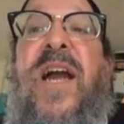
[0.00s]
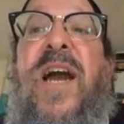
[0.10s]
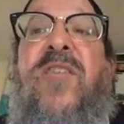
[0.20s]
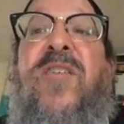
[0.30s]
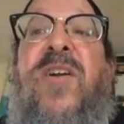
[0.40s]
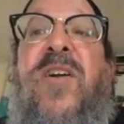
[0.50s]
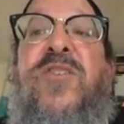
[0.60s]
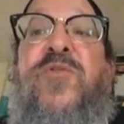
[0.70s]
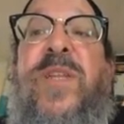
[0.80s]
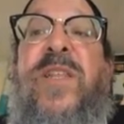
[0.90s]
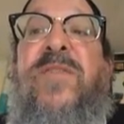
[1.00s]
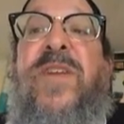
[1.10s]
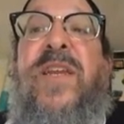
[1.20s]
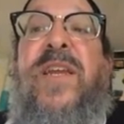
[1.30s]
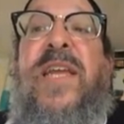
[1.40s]
are country
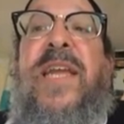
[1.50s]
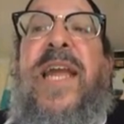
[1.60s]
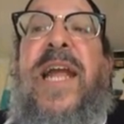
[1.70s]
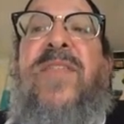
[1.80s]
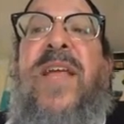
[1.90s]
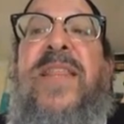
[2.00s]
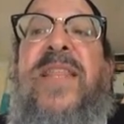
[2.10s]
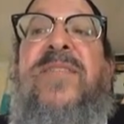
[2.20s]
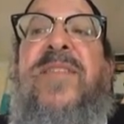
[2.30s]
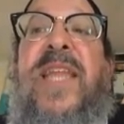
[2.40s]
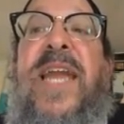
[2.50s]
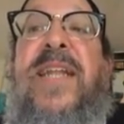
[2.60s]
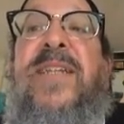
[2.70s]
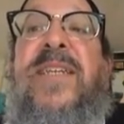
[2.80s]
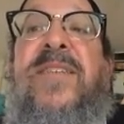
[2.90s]
living and that this
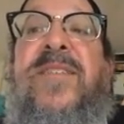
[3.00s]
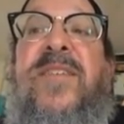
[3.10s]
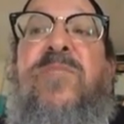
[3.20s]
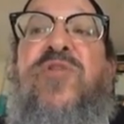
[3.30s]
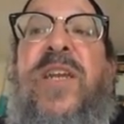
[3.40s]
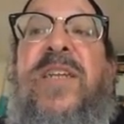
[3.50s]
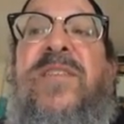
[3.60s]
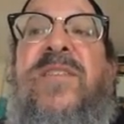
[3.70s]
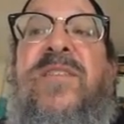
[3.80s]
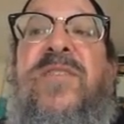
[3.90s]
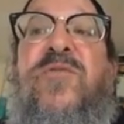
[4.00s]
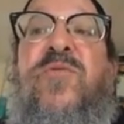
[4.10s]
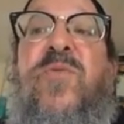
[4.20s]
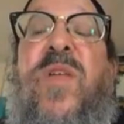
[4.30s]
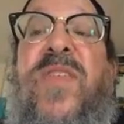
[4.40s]
land is subject
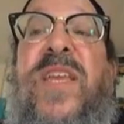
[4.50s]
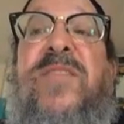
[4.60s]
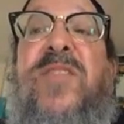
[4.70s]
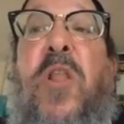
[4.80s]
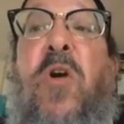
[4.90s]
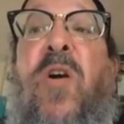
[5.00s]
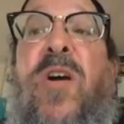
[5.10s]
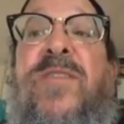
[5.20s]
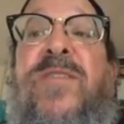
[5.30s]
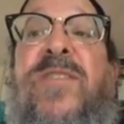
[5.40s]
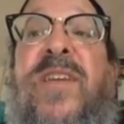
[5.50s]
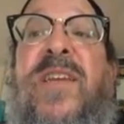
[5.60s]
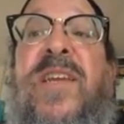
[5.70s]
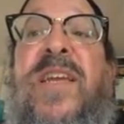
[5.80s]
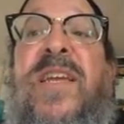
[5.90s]
to these laws.
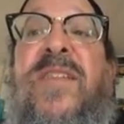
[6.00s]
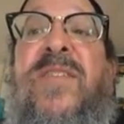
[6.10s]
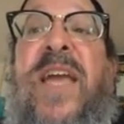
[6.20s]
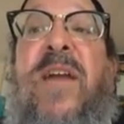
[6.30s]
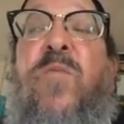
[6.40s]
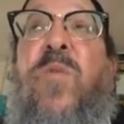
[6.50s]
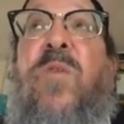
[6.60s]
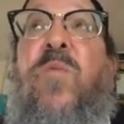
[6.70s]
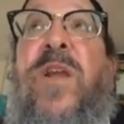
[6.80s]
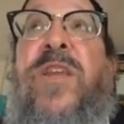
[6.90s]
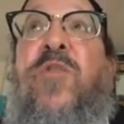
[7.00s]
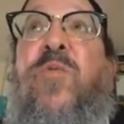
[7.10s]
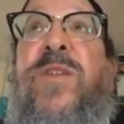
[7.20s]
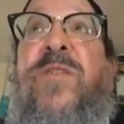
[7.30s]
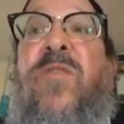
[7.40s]
That what, what you
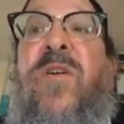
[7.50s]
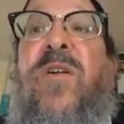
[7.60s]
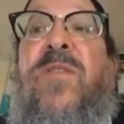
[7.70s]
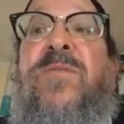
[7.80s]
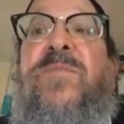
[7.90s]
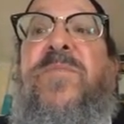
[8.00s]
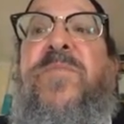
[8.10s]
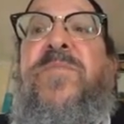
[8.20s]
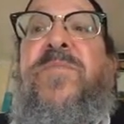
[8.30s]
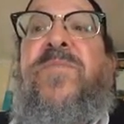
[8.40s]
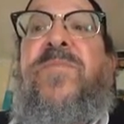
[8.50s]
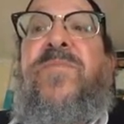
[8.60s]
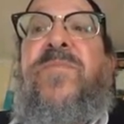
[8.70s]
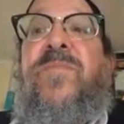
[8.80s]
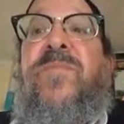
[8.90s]
would call
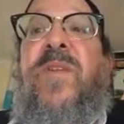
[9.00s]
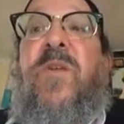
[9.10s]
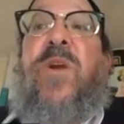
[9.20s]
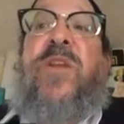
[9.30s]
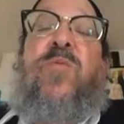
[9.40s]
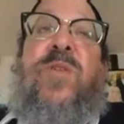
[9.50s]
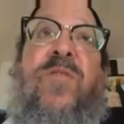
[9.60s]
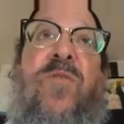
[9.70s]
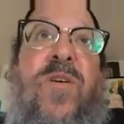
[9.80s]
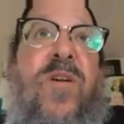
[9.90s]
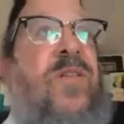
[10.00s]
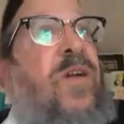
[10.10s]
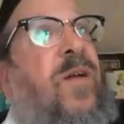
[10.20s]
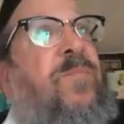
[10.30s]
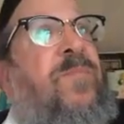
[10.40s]
what you would call
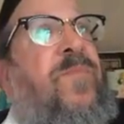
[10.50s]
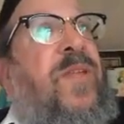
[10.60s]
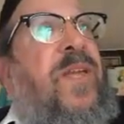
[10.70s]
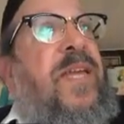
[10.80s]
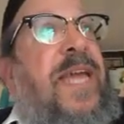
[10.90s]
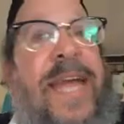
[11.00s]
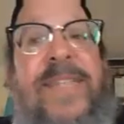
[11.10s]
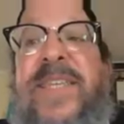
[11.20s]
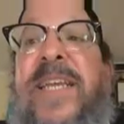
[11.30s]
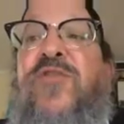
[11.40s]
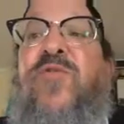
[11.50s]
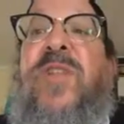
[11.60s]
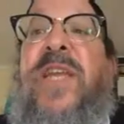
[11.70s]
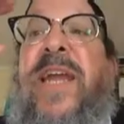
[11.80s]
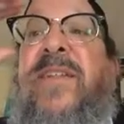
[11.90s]
um,
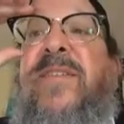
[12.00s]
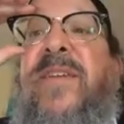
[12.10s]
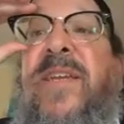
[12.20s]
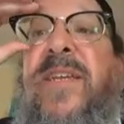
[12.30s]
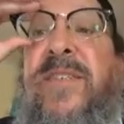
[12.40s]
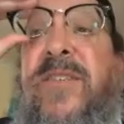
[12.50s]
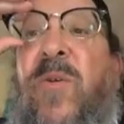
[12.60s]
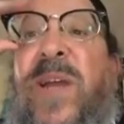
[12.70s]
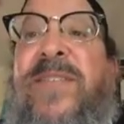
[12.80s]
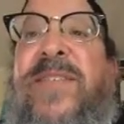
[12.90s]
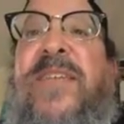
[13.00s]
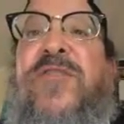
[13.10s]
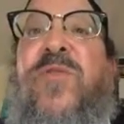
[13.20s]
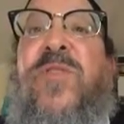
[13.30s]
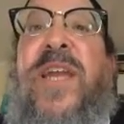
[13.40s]
ancestral land. So
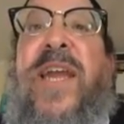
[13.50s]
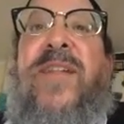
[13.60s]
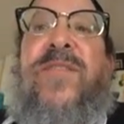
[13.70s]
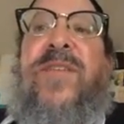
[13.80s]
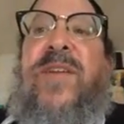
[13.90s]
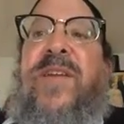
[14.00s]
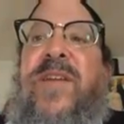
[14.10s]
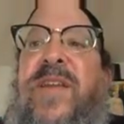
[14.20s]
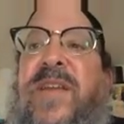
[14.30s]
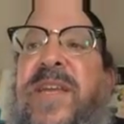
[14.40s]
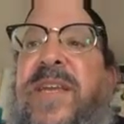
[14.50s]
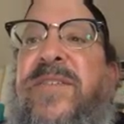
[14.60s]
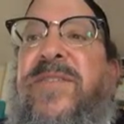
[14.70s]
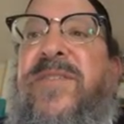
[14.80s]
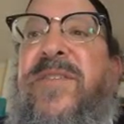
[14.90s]
ancestral land
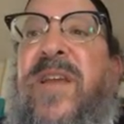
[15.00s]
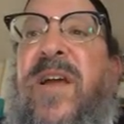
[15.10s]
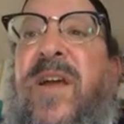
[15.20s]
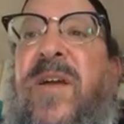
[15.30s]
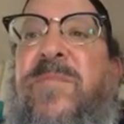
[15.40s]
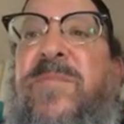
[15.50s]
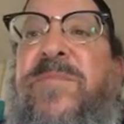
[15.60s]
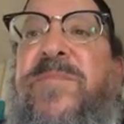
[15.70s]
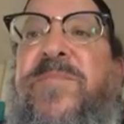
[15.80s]
is um,